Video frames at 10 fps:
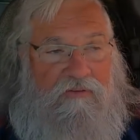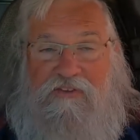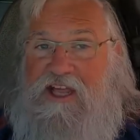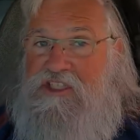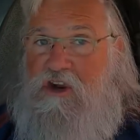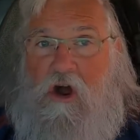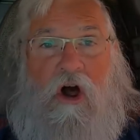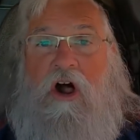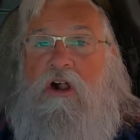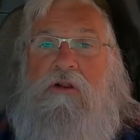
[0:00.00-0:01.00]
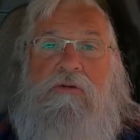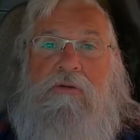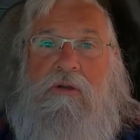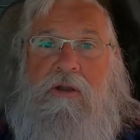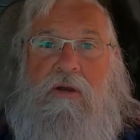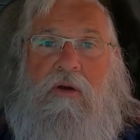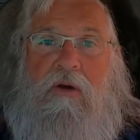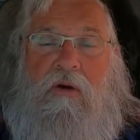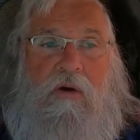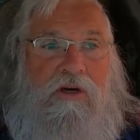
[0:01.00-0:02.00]
If that's all
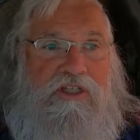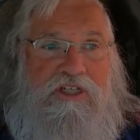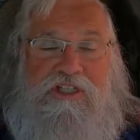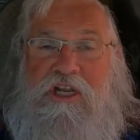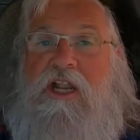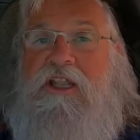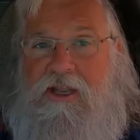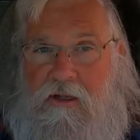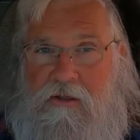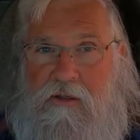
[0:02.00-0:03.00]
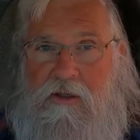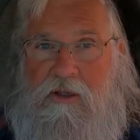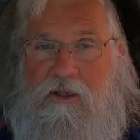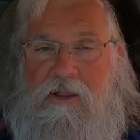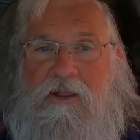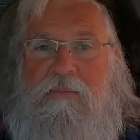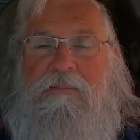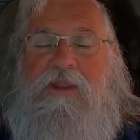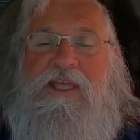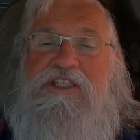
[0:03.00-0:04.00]
or just a little,
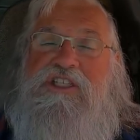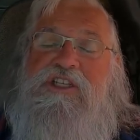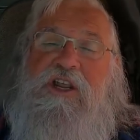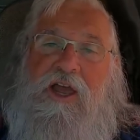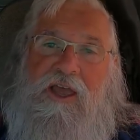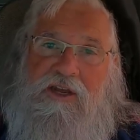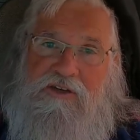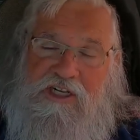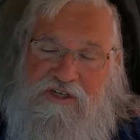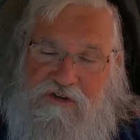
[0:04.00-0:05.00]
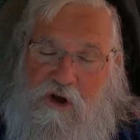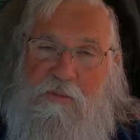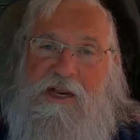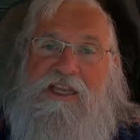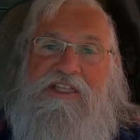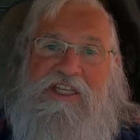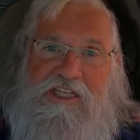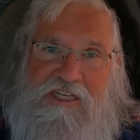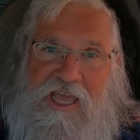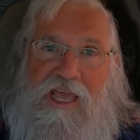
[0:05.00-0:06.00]
it's determining
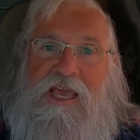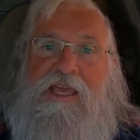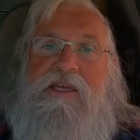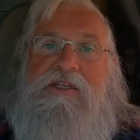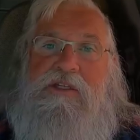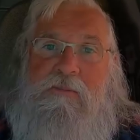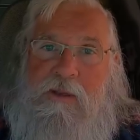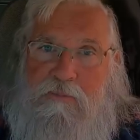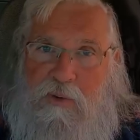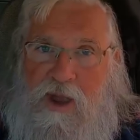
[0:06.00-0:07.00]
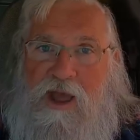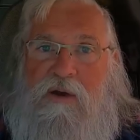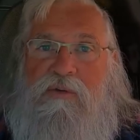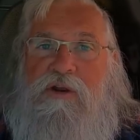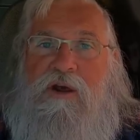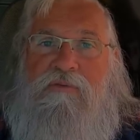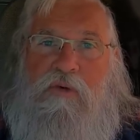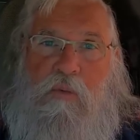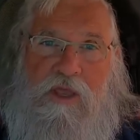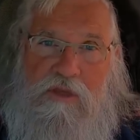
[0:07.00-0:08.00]
today to be proud
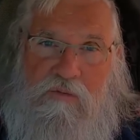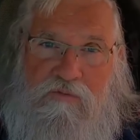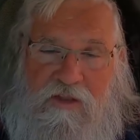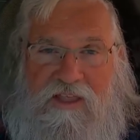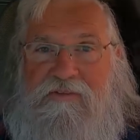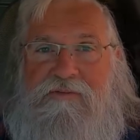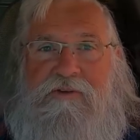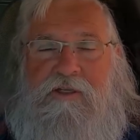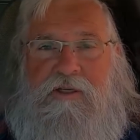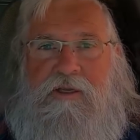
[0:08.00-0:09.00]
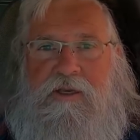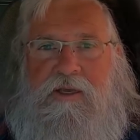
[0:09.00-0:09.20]
of the way you've lived